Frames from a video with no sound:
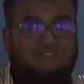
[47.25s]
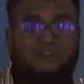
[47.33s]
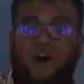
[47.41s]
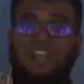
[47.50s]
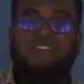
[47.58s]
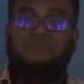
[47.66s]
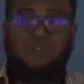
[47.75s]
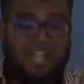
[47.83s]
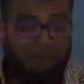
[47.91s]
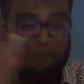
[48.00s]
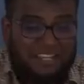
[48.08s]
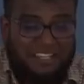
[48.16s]
What if you
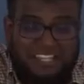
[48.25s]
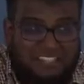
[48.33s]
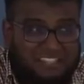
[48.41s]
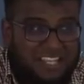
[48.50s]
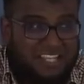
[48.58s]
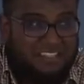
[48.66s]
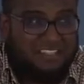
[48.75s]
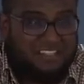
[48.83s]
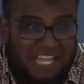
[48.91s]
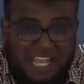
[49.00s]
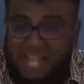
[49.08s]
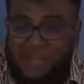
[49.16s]
commit these sins
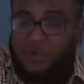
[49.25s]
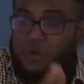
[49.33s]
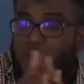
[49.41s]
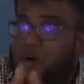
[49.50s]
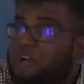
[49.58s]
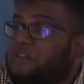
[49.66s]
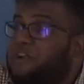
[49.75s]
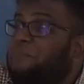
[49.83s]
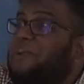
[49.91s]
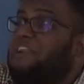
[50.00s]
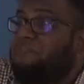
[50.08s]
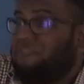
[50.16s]
and you don't
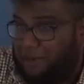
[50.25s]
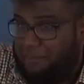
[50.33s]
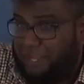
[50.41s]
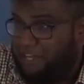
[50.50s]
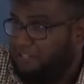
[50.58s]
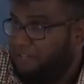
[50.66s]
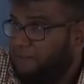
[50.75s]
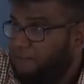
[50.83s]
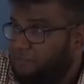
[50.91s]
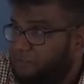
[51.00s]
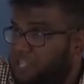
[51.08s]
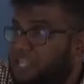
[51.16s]
repent from it
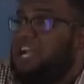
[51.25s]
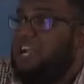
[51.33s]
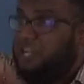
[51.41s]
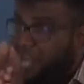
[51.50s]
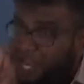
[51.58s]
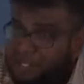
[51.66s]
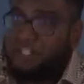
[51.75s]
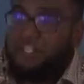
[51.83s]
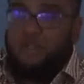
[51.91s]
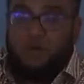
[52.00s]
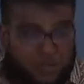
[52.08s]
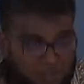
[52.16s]
and are
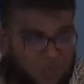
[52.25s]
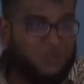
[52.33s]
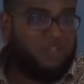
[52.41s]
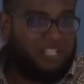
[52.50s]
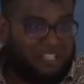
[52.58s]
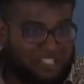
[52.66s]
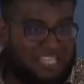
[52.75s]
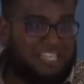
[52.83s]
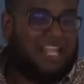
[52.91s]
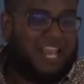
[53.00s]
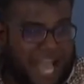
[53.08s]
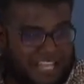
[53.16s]
continuing to do this
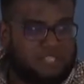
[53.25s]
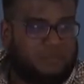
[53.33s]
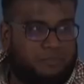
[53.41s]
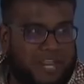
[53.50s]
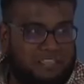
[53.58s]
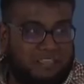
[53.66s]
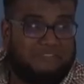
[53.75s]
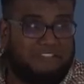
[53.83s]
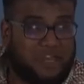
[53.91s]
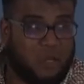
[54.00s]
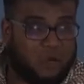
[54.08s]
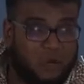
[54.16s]
till the last breath?
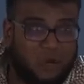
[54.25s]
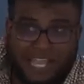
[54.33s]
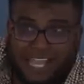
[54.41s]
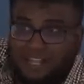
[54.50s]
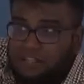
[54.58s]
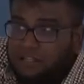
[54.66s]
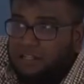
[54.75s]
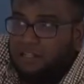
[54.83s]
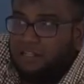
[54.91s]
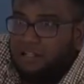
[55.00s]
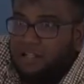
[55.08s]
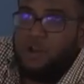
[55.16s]
Will you go to hell?
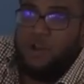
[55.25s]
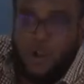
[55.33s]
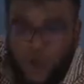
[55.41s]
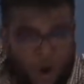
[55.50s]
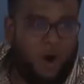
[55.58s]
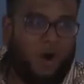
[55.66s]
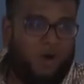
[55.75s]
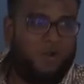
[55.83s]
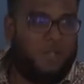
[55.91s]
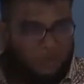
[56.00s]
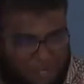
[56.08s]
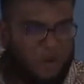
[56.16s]
No.
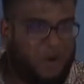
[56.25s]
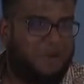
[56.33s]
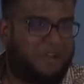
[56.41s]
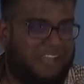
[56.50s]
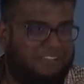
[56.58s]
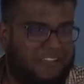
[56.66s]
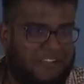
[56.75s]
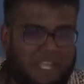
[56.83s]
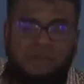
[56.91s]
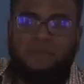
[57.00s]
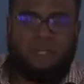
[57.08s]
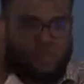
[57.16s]
You will go to heaven
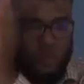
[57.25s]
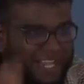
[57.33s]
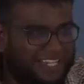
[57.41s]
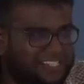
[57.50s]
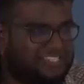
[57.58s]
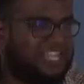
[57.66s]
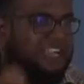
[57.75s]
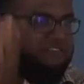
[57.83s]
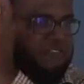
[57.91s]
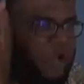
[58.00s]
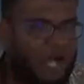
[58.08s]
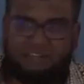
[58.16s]
because once
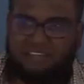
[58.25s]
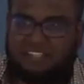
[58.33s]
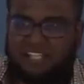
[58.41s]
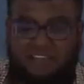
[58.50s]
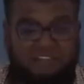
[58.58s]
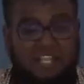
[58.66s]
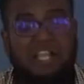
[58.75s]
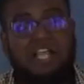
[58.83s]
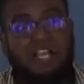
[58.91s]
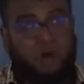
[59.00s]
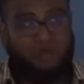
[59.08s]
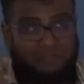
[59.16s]
saved, always saved.
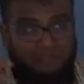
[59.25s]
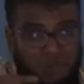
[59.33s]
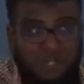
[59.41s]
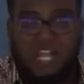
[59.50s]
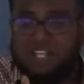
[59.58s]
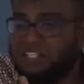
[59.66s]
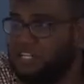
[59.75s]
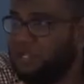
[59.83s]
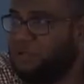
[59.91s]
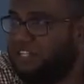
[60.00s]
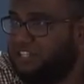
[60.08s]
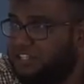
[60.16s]
Now, if you
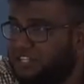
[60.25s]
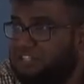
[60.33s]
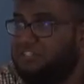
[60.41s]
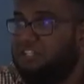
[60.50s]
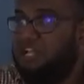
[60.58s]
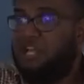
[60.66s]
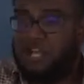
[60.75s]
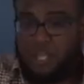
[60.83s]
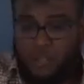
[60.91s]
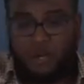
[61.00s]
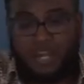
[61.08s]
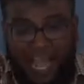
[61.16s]
continue in these sins,
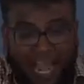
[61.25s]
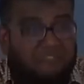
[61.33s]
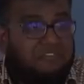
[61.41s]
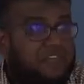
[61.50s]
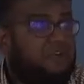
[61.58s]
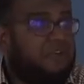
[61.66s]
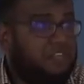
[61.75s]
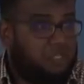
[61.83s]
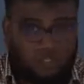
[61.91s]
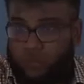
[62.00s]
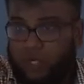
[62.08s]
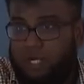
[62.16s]
your life here in
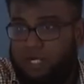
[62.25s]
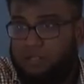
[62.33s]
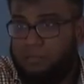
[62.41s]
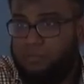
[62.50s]
this world